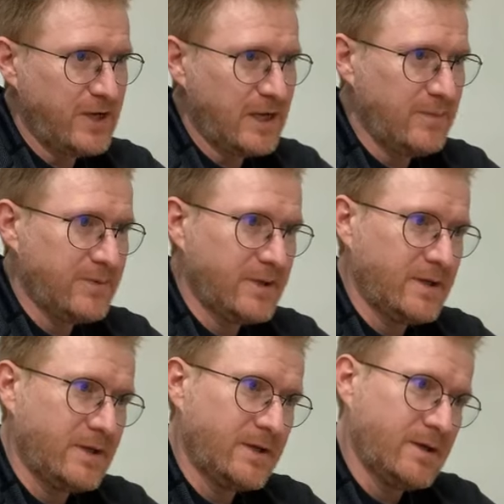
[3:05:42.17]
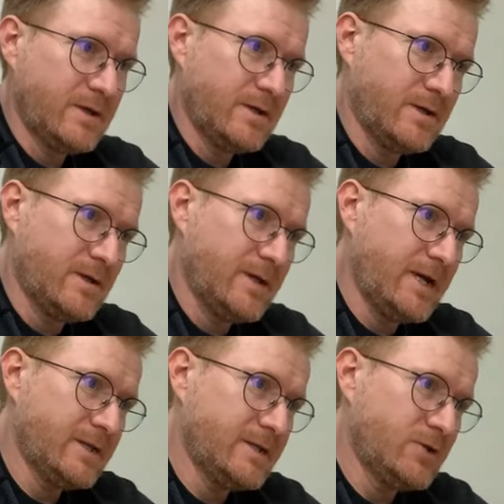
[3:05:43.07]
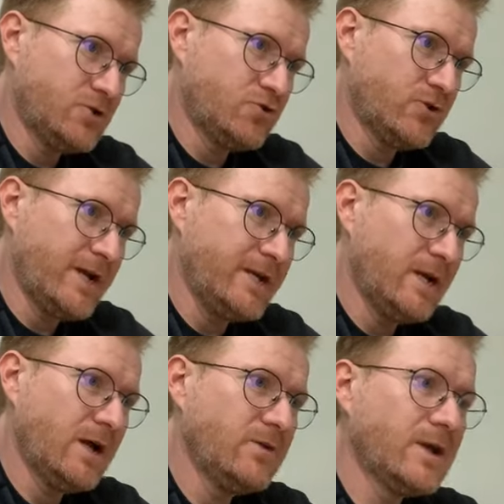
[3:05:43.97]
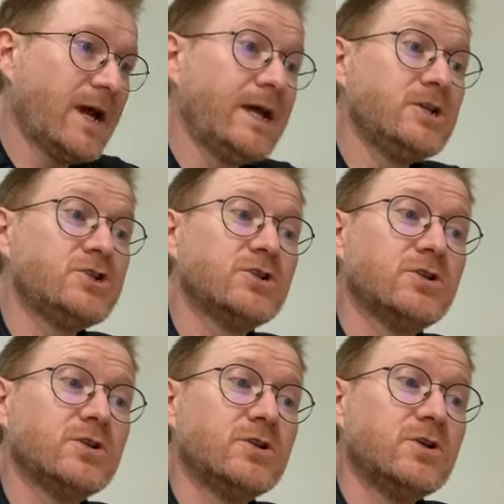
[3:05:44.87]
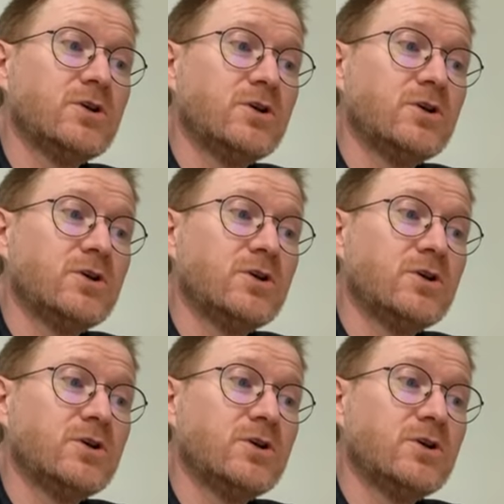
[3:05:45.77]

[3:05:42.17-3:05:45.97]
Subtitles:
turn up as a trader location?